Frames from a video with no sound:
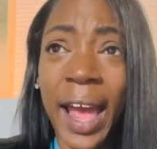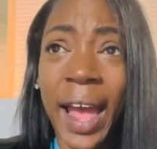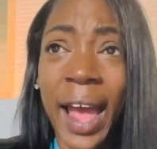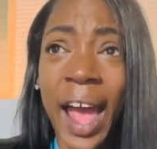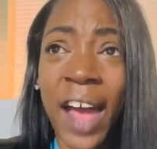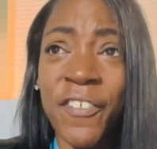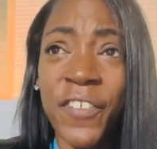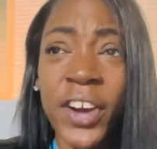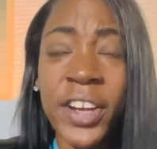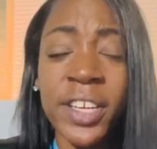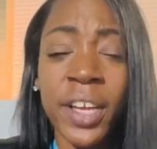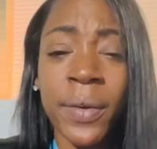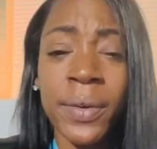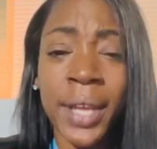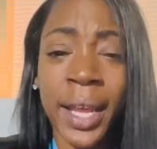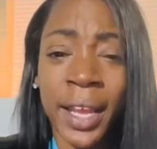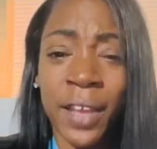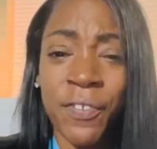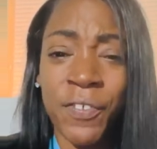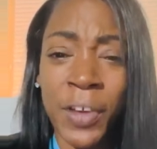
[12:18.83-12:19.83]
at first I was
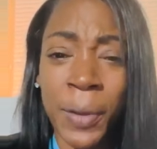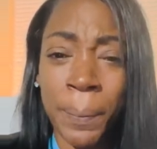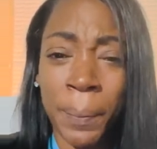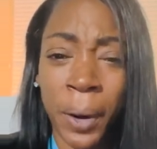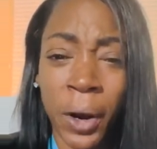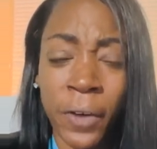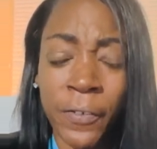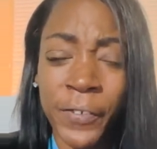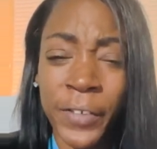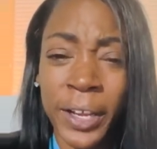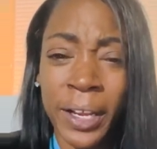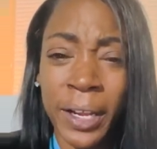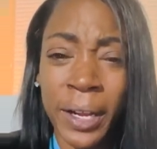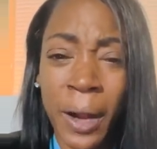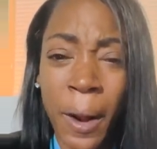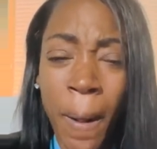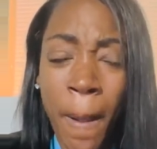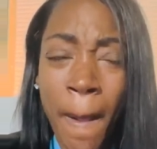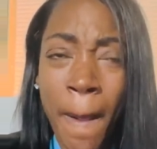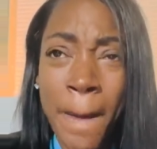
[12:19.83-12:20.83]
like, it fit perfect,
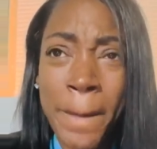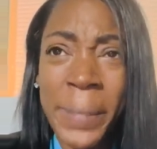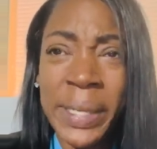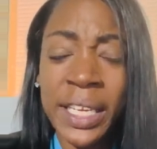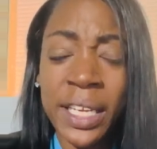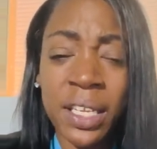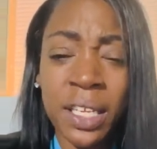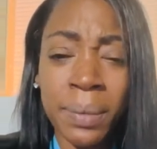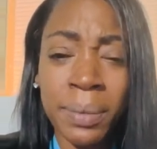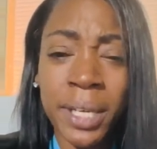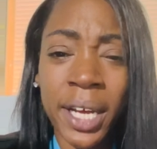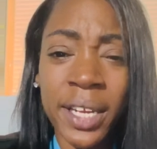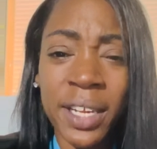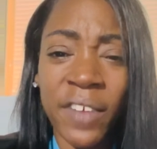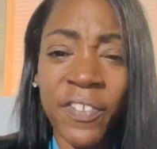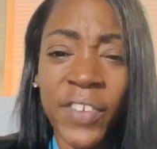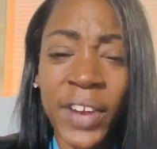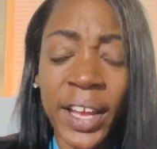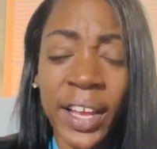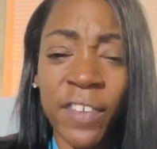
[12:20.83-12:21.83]
but then sometimes I
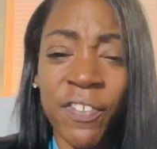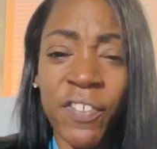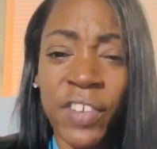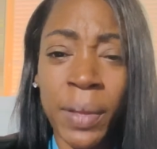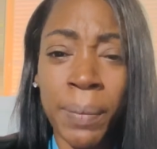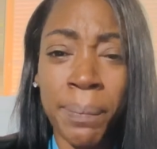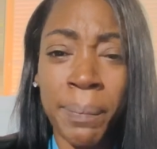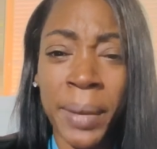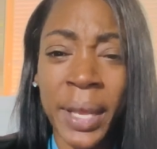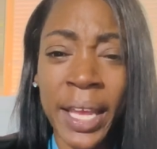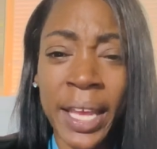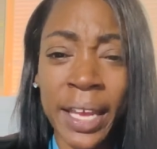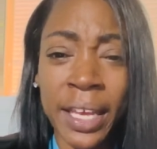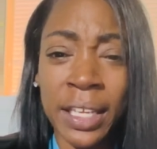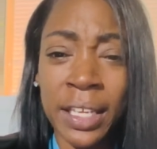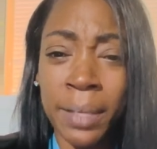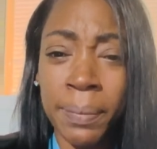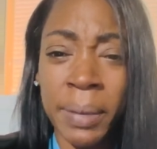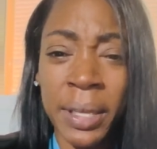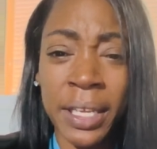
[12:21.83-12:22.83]
feel like it fit big
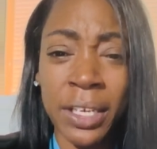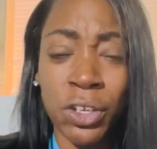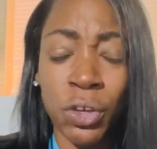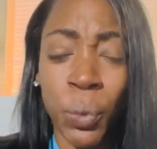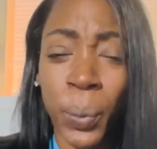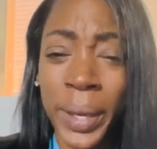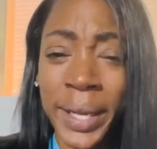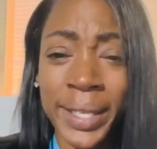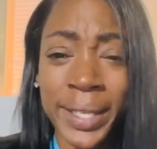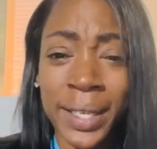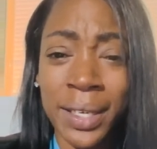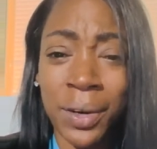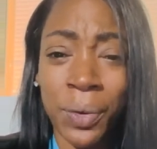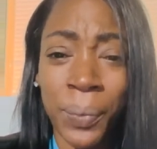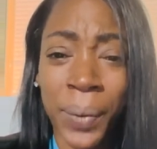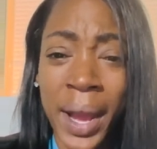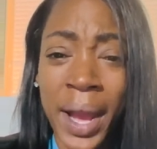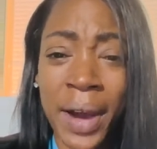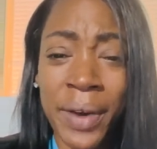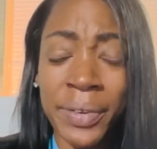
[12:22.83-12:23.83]
because it'd be twisting
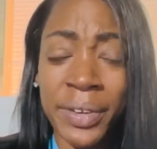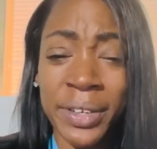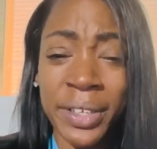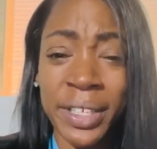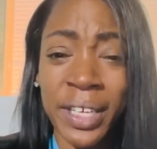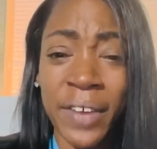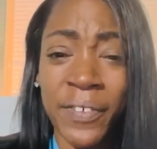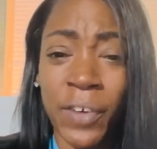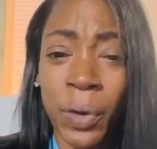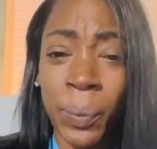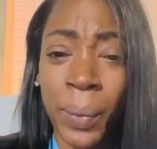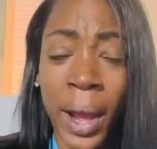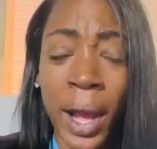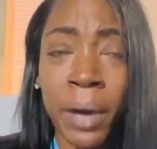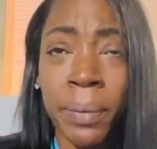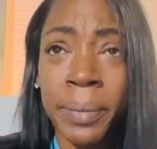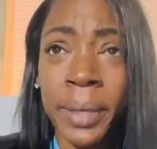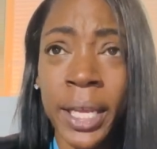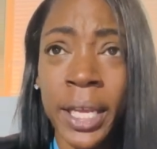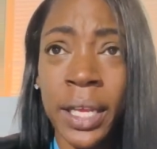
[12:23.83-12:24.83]
around and stuff
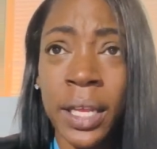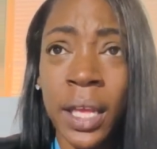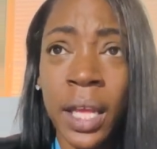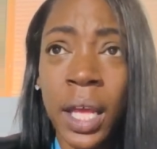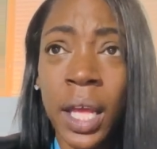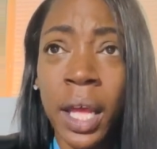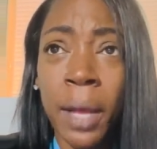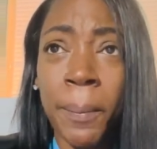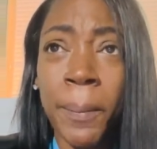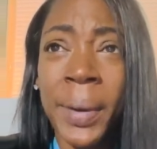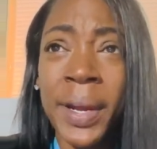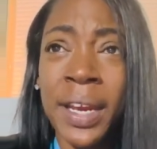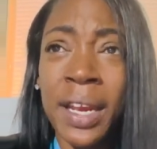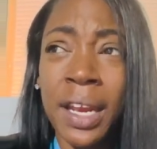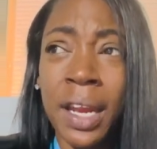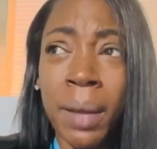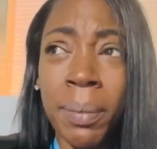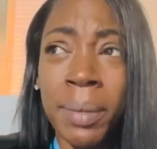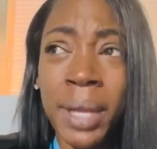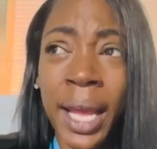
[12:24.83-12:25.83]
around me. But
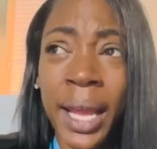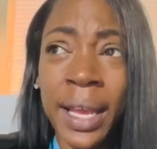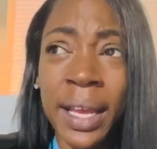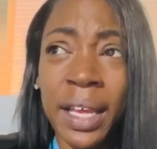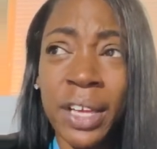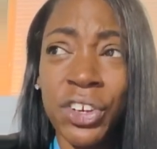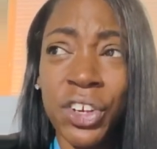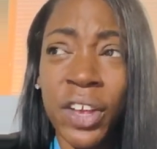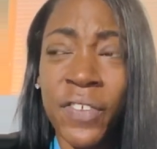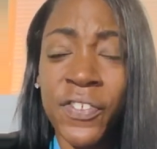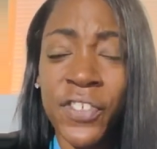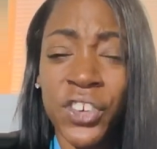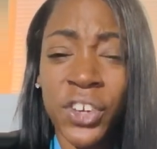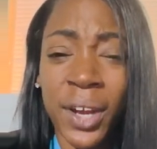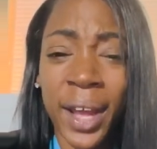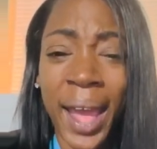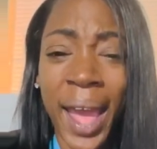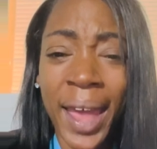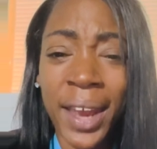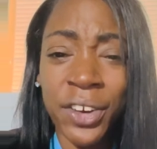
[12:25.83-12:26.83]
then I'm like, should
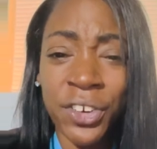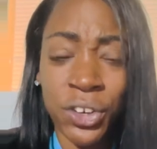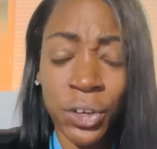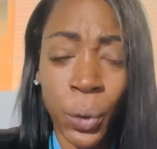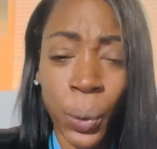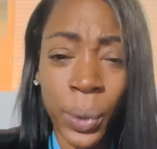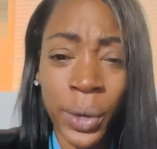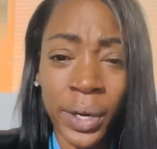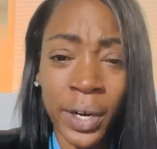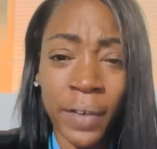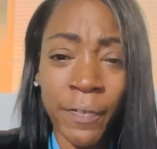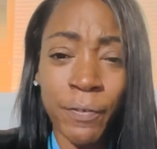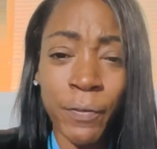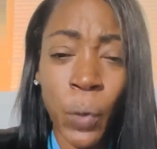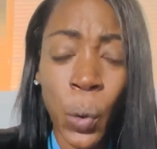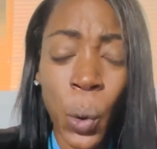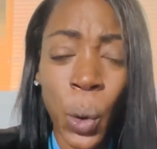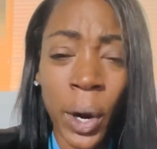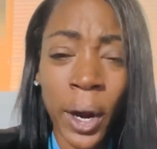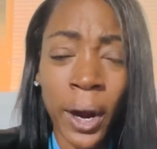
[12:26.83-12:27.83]
I have just ordered a
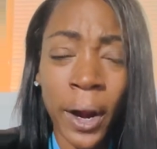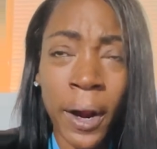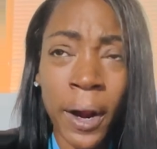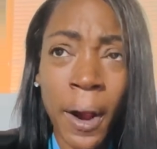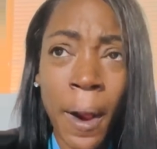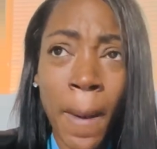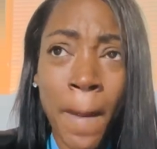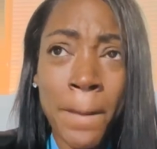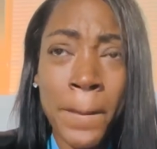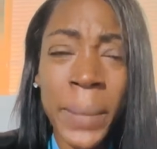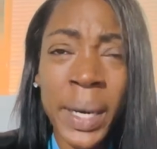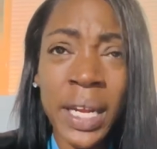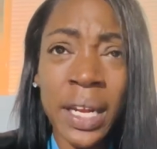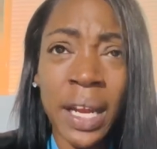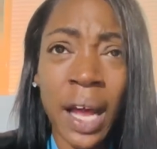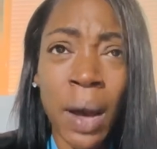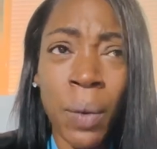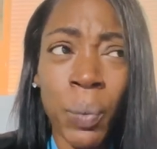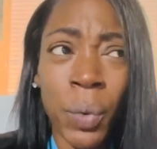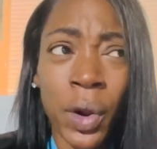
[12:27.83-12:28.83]
4? But
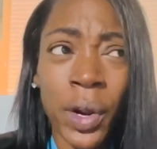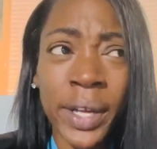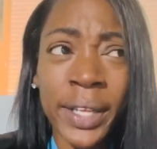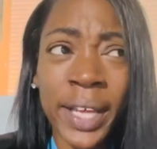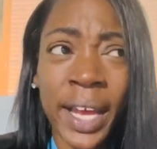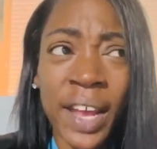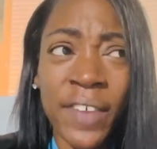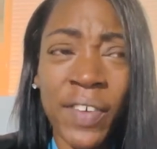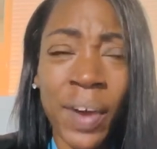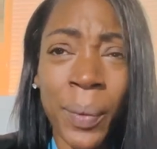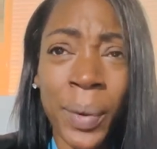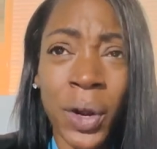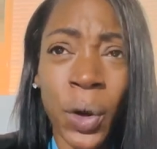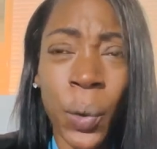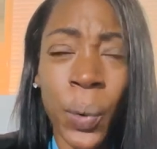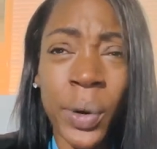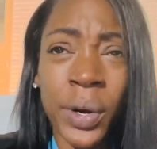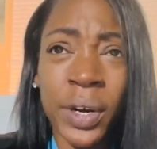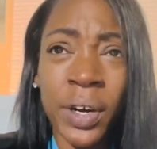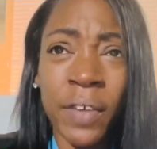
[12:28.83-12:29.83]
I'm worried that if I would have
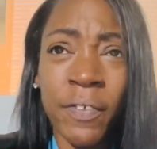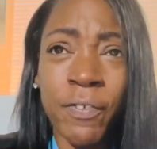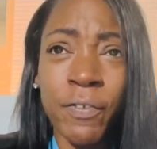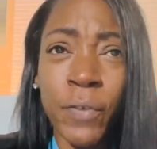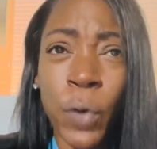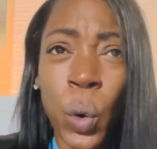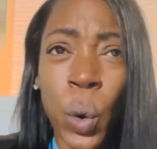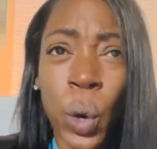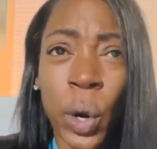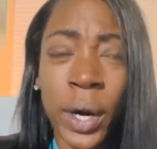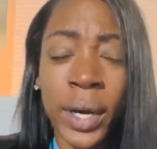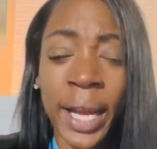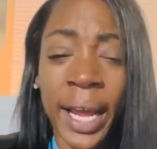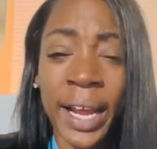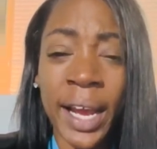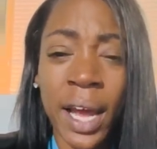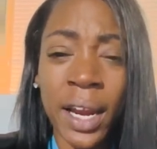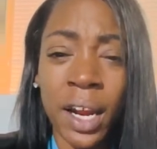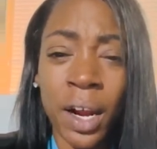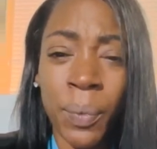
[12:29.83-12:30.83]
ordered a 4,
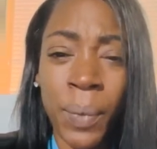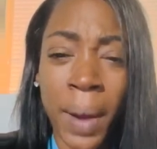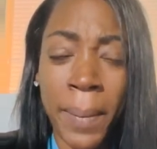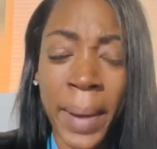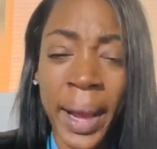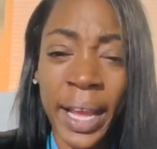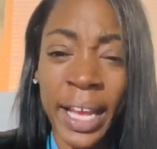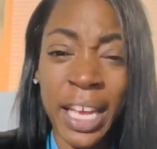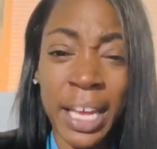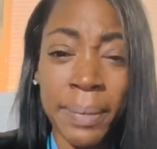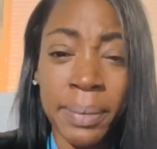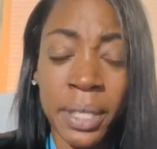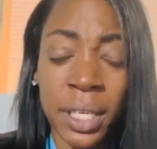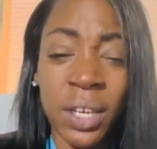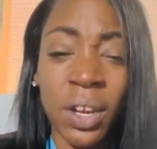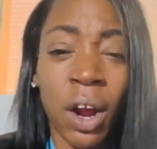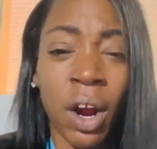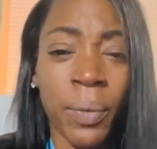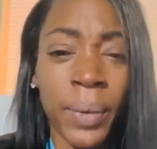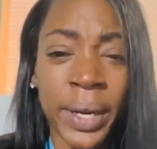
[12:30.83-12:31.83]
like kind of around my hips,
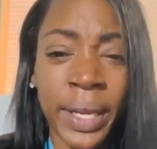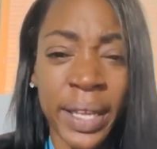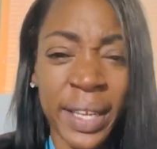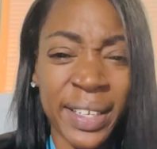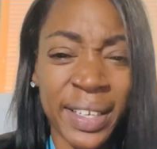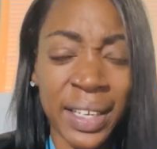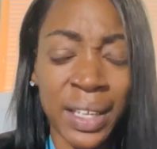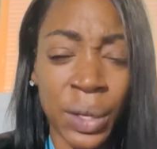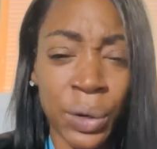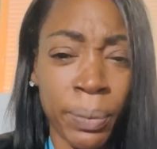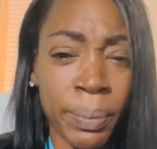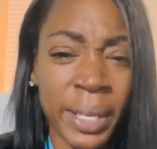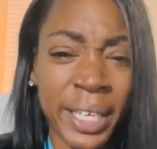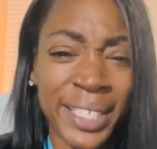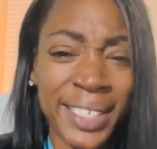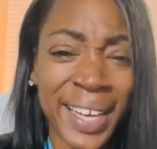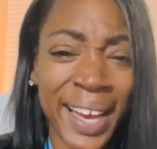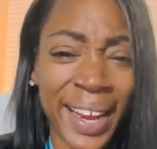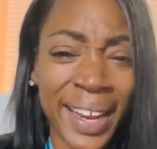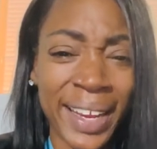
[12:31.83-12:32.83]
it already is a little bit
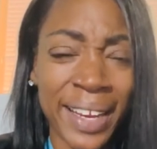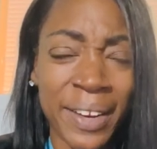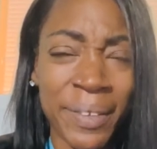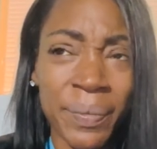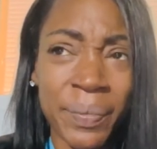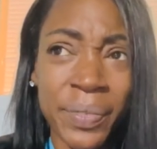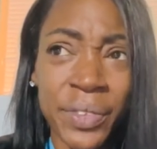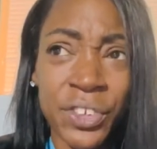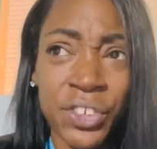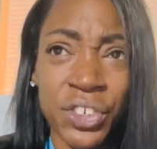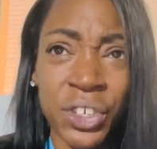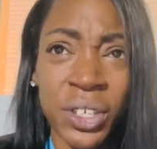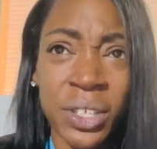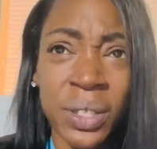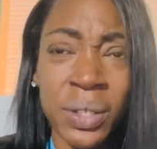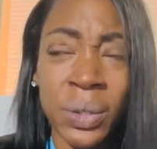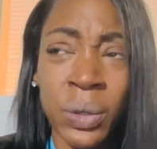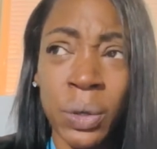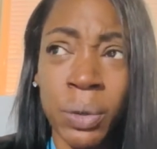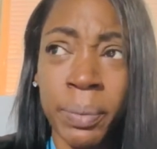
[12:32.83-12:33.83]
tight, just
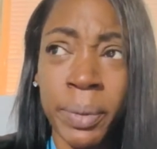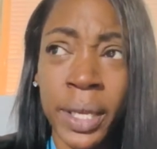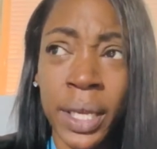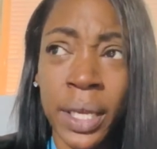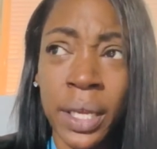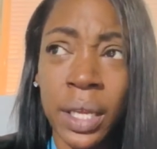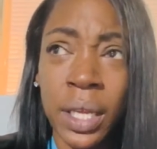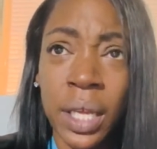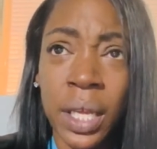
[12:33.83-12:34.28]
a little bit.